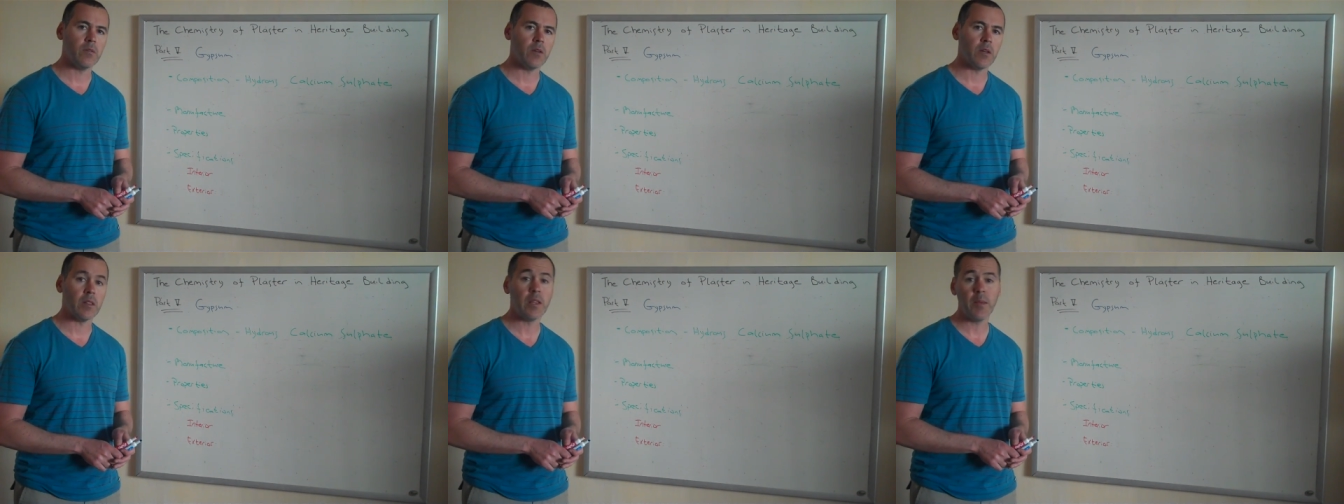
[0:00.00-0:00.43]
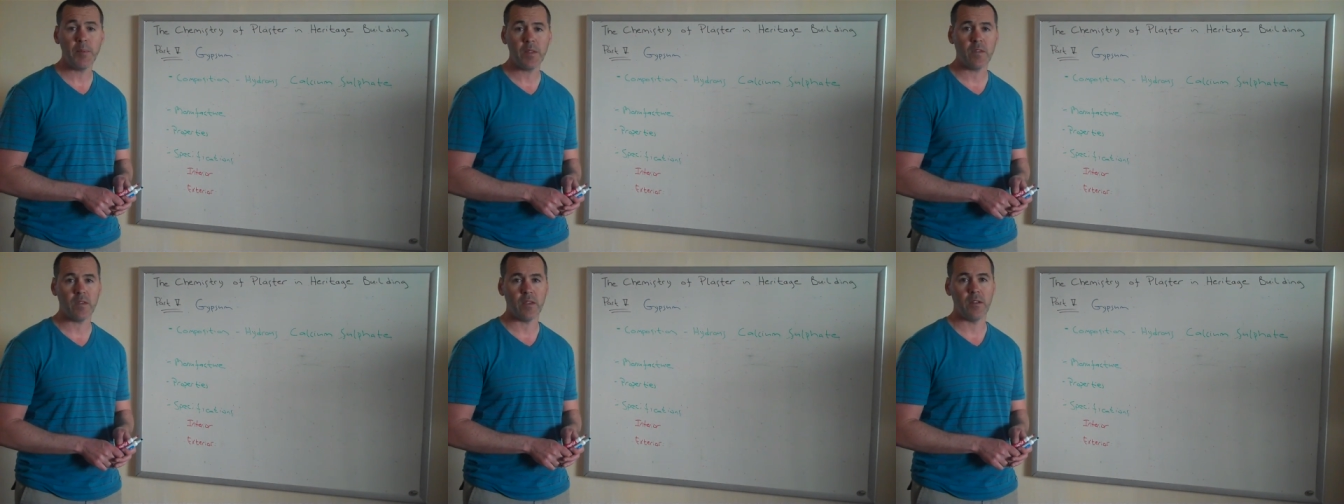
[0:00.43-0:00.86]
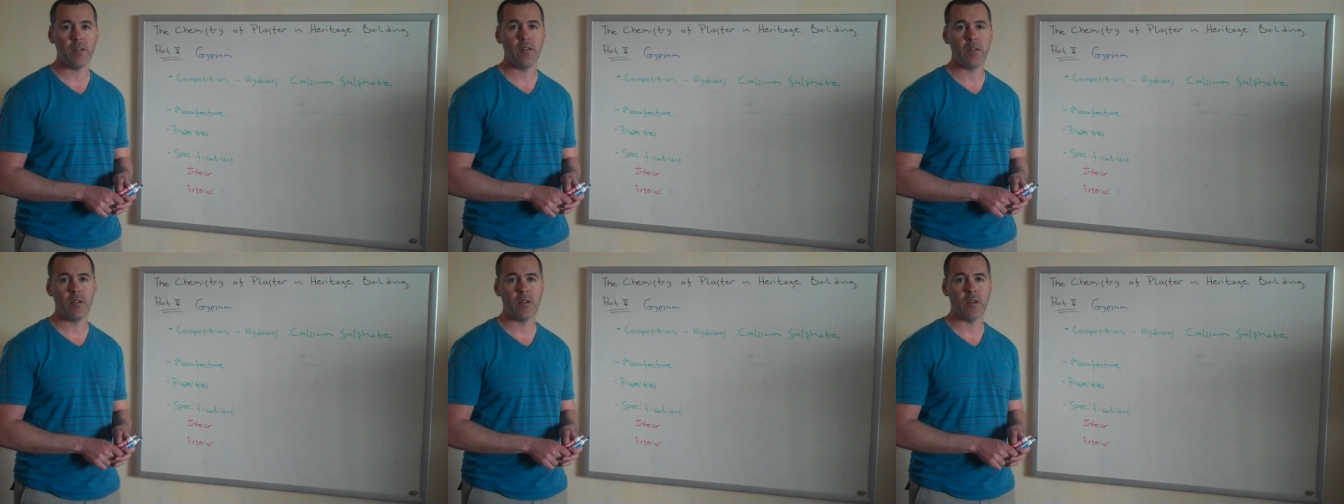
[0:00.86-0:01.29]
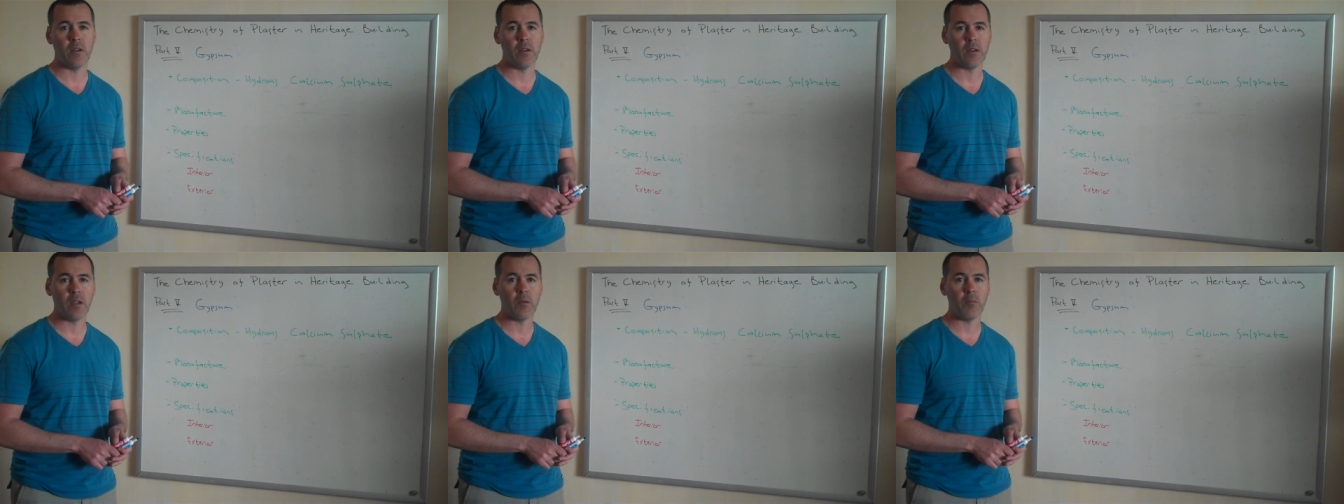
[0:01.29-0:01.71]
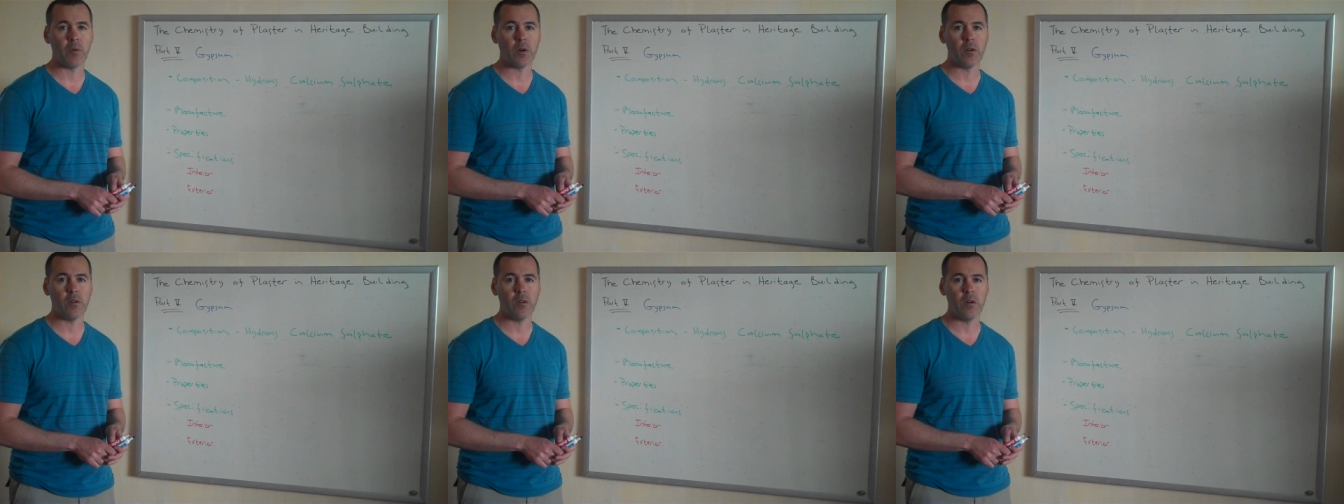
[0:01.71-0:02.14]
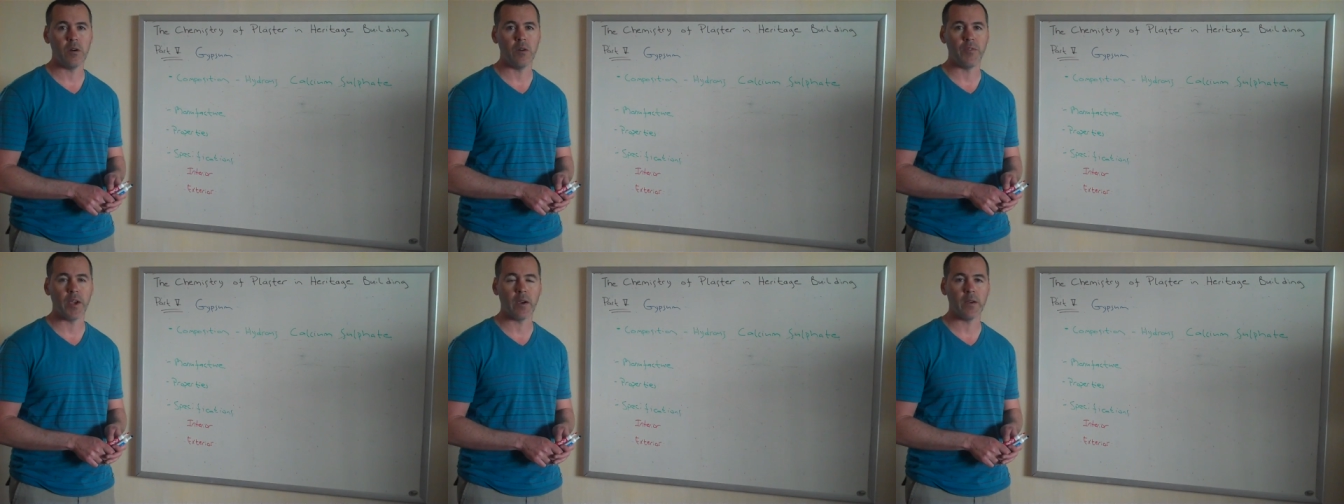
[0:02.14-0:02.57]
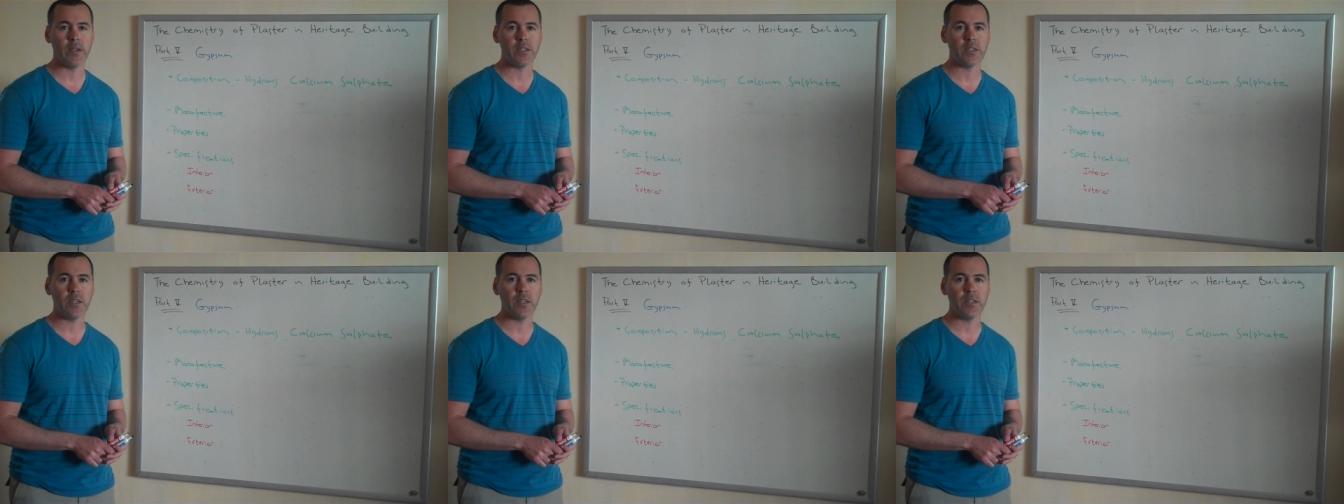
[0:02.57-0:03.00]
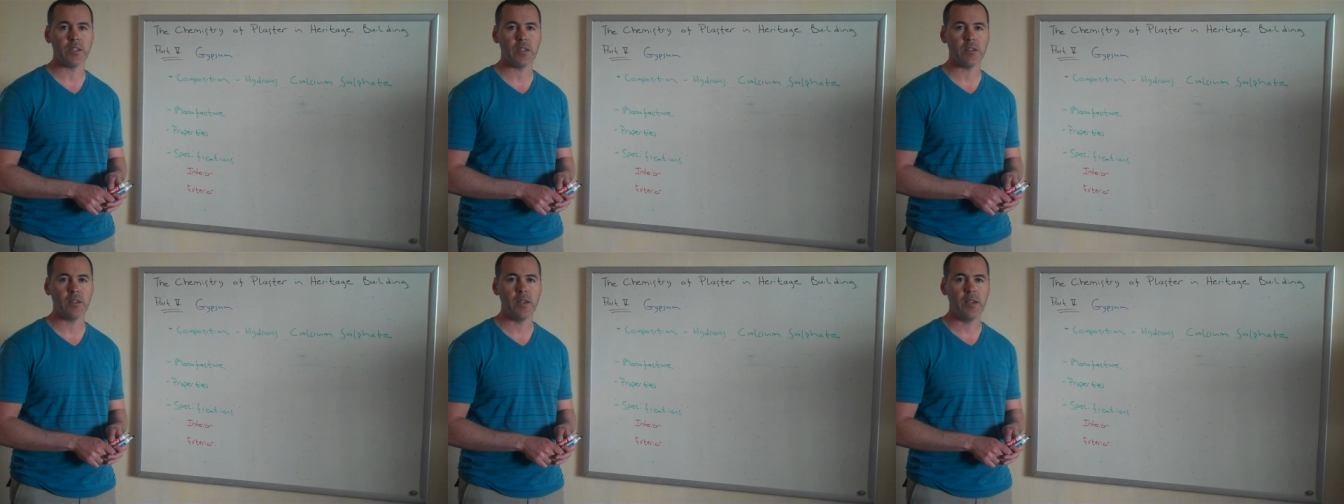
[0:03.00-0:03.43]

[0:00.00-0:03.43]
a limited uh, number of areas is it